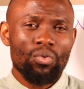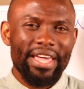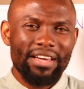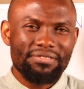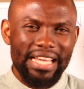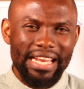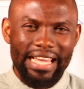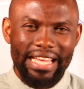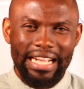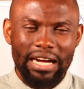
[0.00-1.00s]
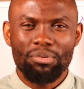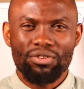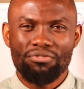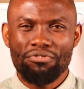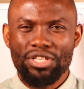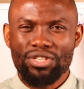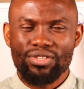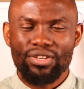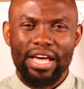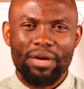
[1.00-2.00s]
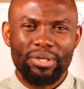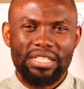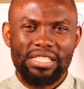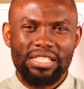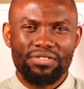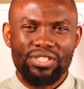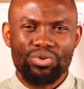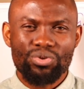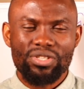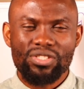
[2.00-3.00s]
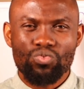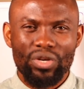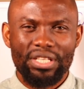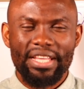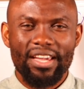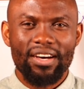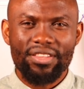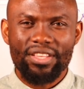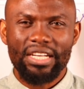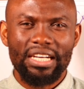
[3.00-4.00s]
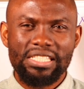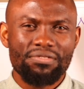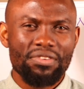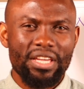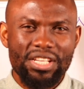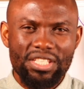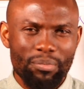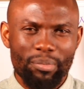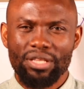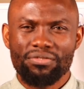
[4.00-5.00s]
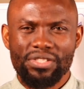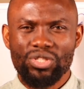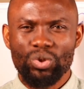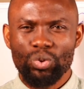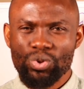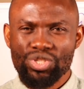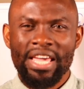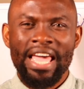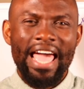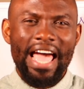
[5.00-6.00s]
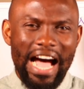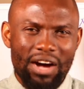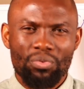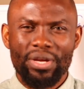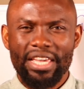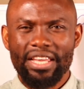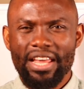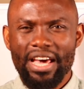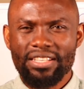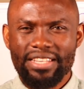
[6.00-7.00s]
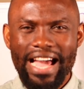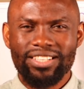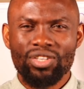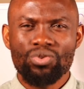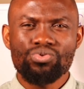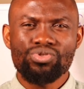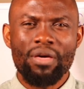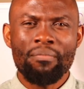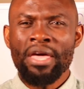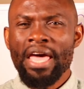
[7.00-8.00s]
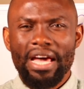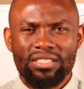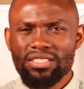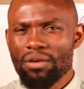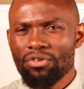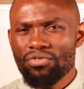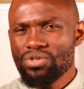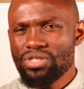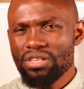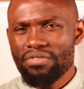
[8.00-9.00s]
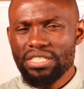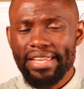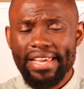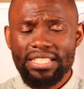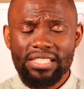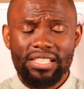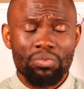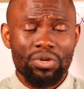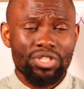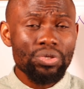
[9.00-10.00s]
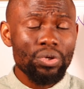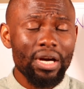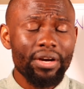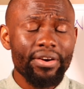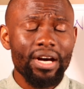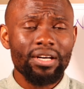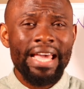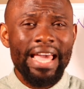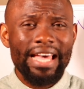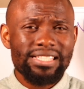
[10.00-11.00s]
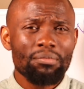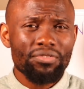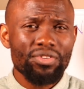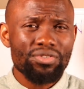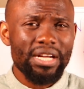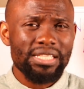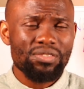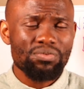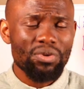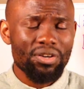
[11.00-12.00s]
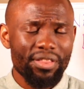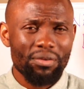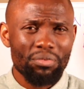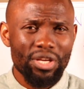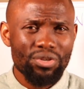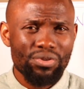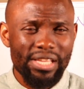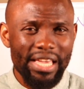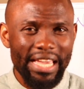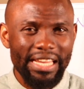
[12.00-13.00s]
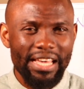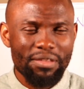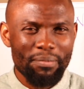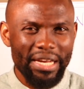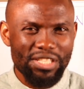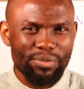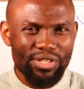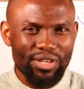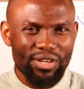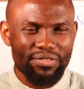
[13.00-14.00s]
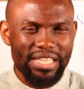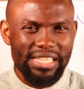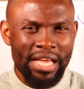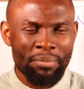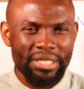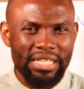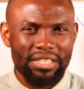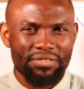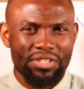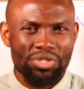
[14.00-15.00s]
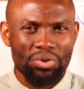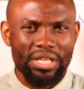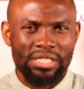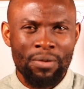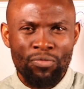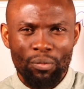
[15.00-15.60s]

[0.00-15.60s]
We have done a couple of videos on hypertensive disorders, what they are, their classification, the pathophysiology, how we can diagnose them, and some of those investigations that we do carry out, and some of the drugs as well that we use in the management of these hypertensive disorders.